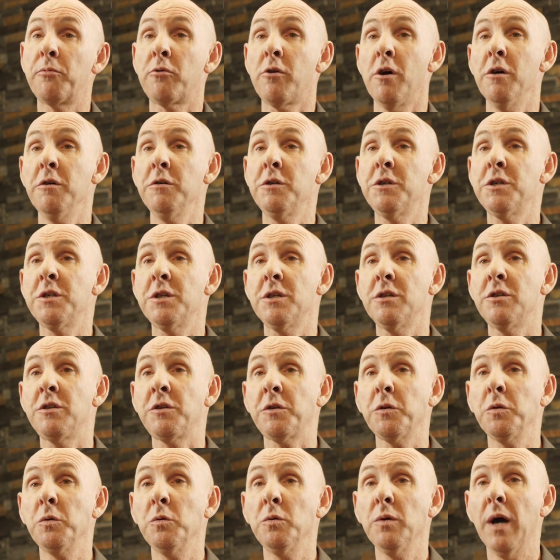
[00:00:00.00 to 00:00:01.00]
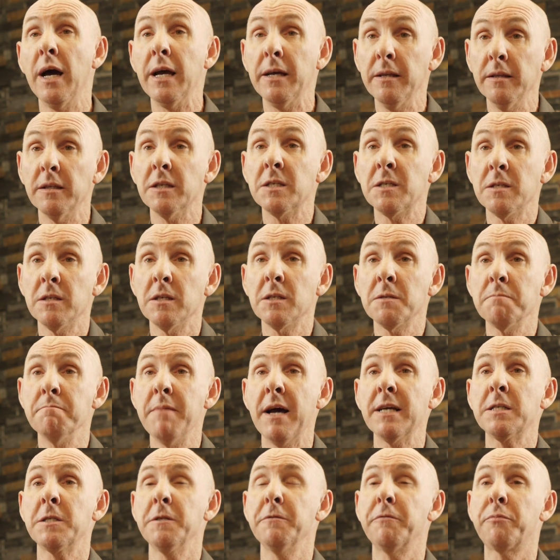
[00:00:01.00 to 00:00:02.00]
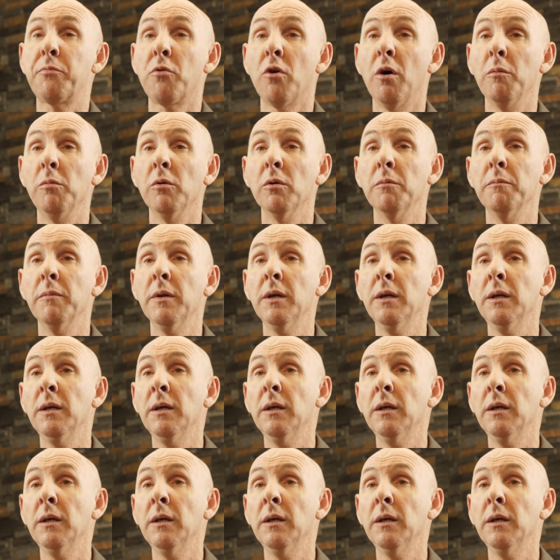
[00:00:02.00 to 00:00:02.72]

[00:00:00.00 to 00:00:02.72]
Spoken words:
approach to this massive problem.